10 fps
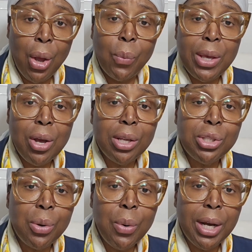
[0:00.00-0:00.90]
We
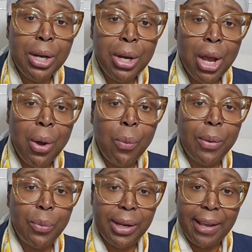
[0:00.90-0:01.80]
also want to know
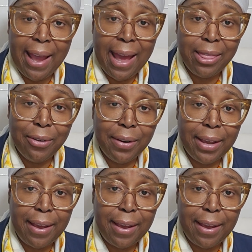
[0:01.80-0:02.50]
when we're gathering